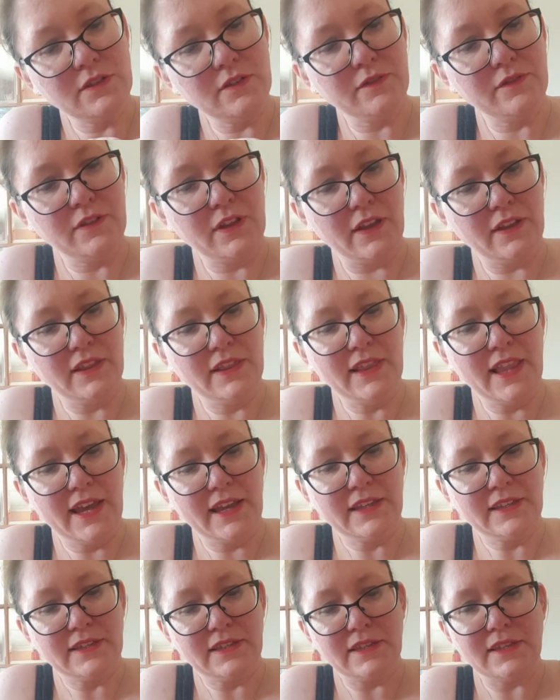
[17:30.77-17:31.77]
of like
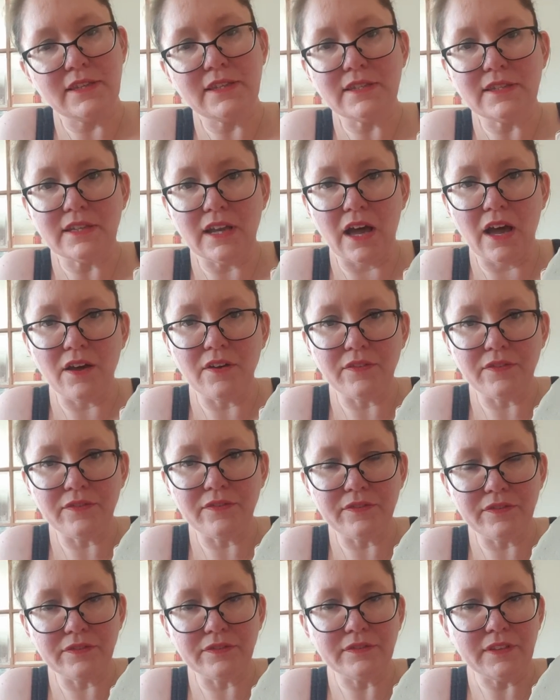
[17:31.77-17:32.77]
legs and
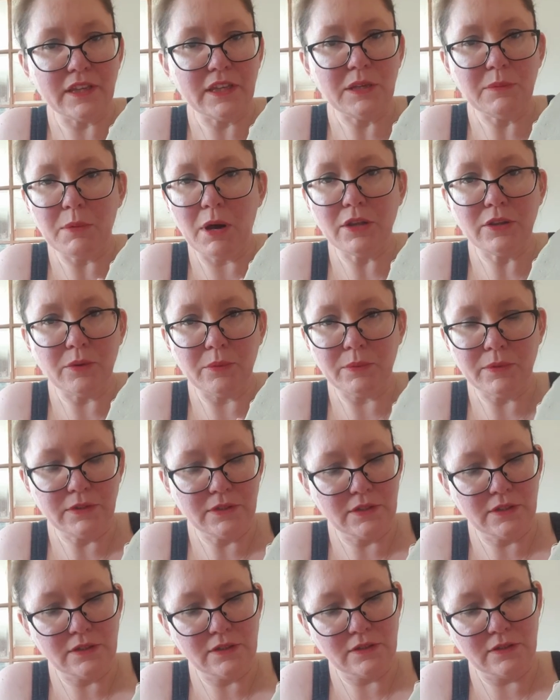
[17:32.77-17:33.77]
stuff, then you might not want
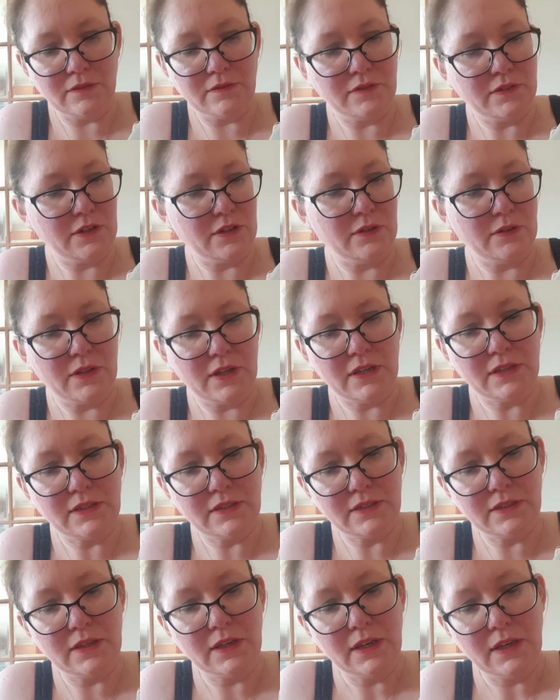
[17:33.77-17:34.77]
to sort of do
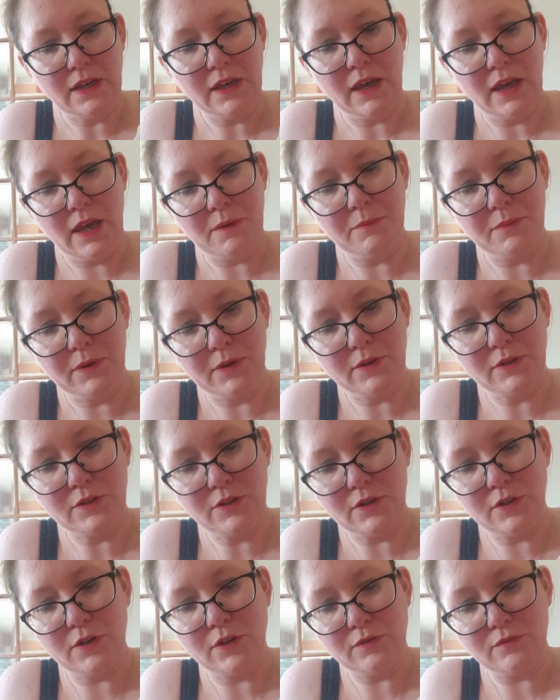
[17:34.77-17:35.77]
this, because
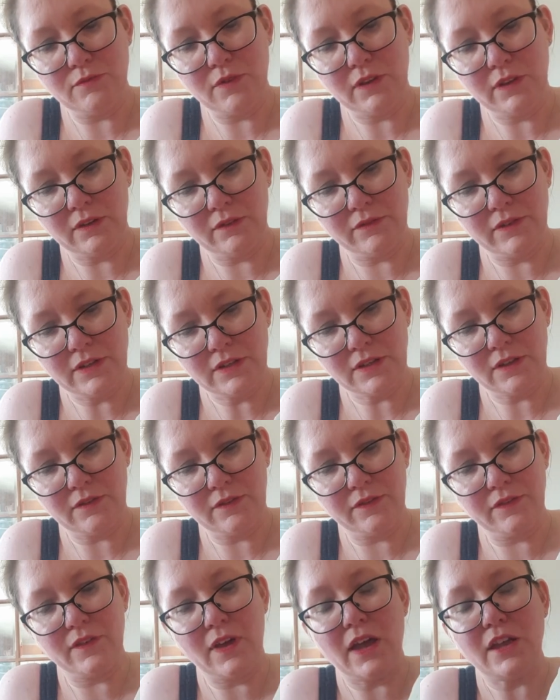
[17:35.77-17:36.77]
you could run the risk
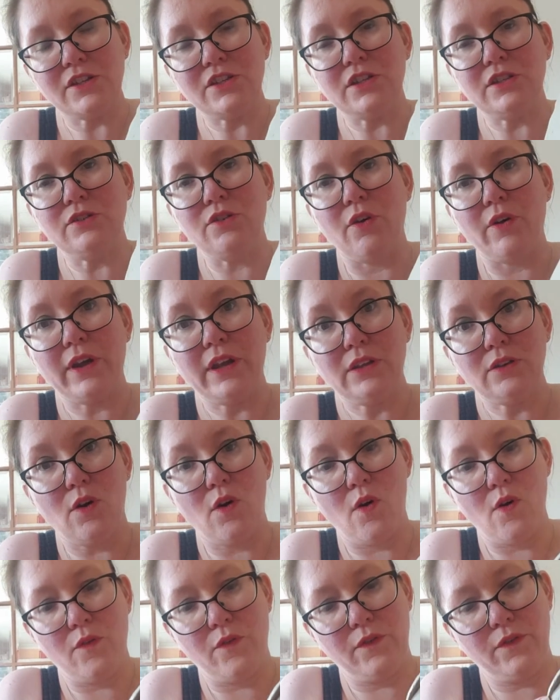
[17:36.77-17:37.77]
of actually knocking
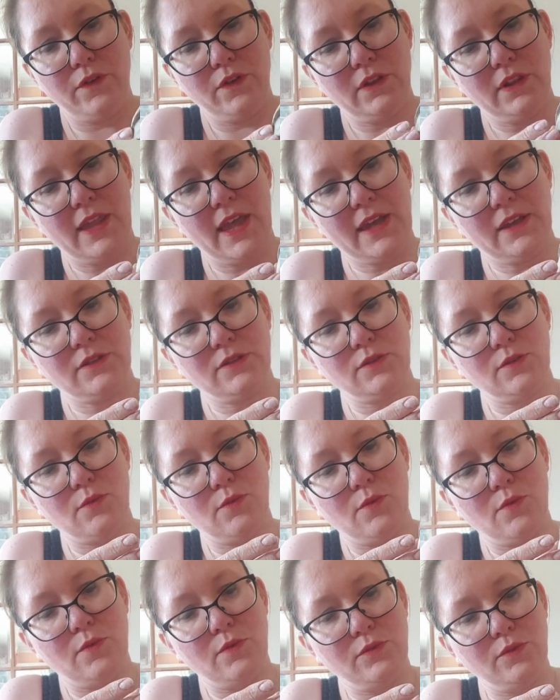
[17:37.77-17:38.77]
off your legs
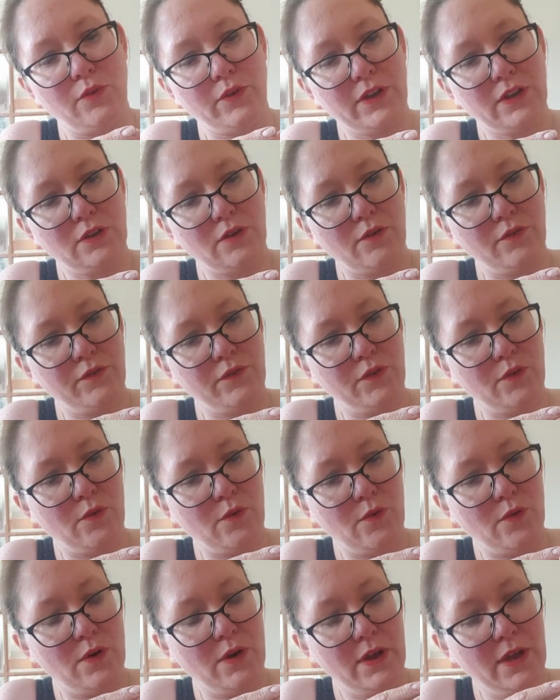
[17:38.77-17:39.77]
or knocking off
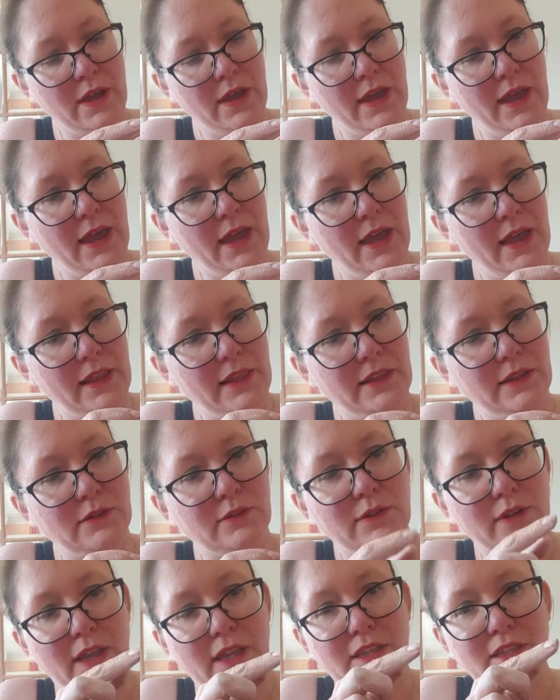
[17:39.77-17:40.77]
your
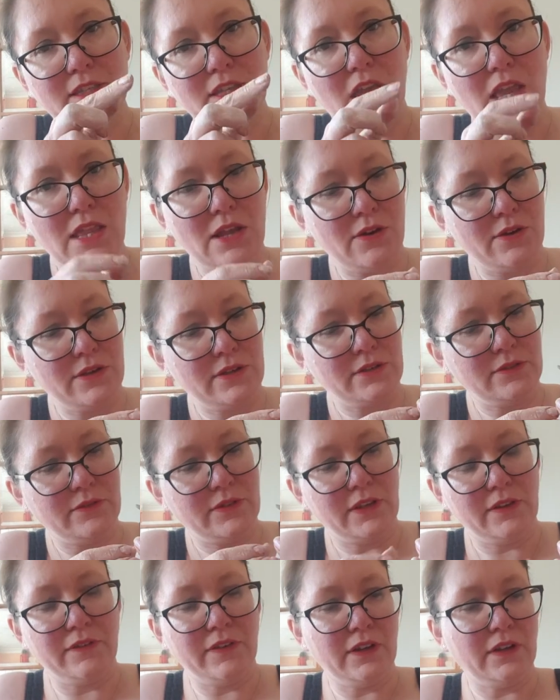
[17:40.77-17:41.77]
little antennae or
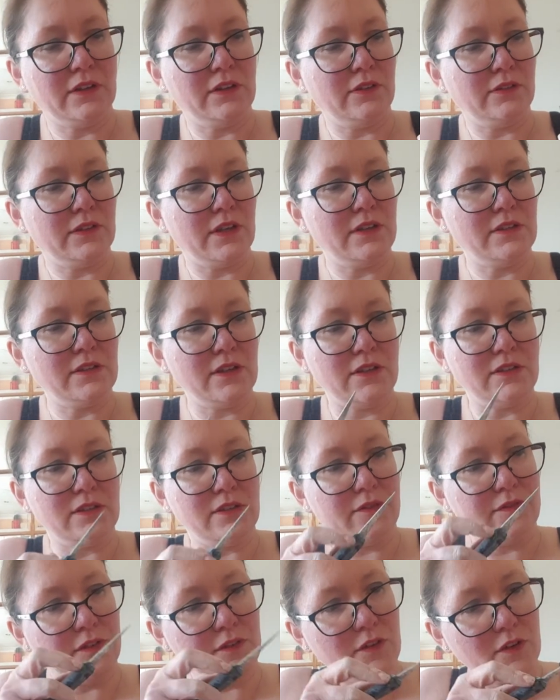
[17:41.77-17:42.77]
anything along those lines.
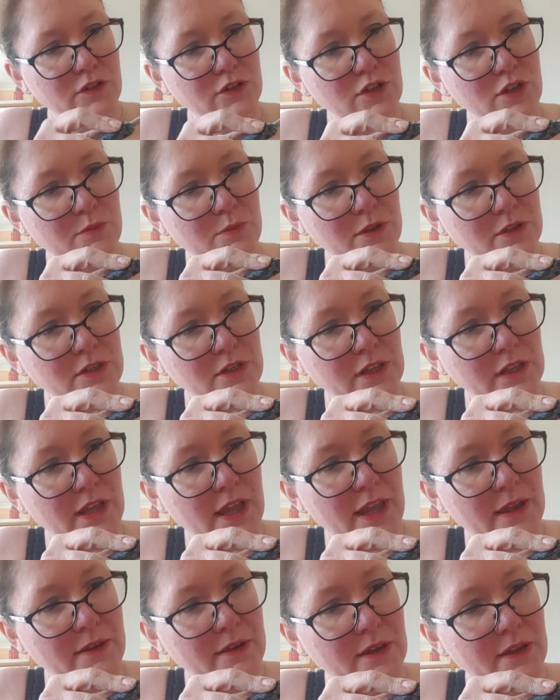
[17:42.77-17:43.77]
So if you've got too much
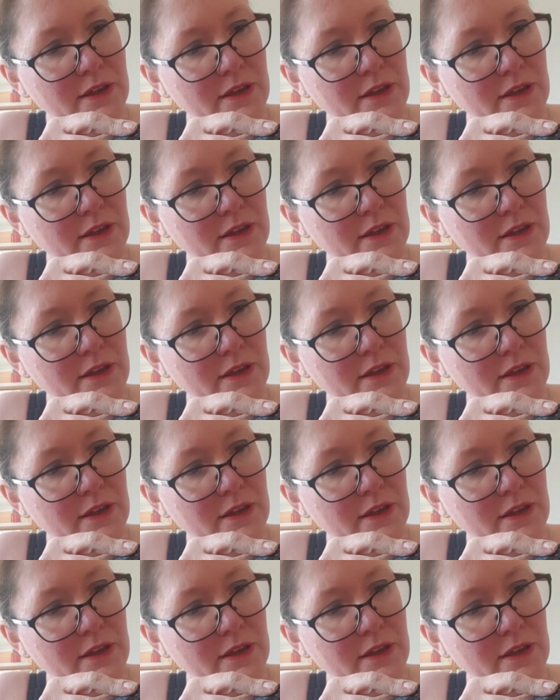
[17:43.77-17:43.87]
clay,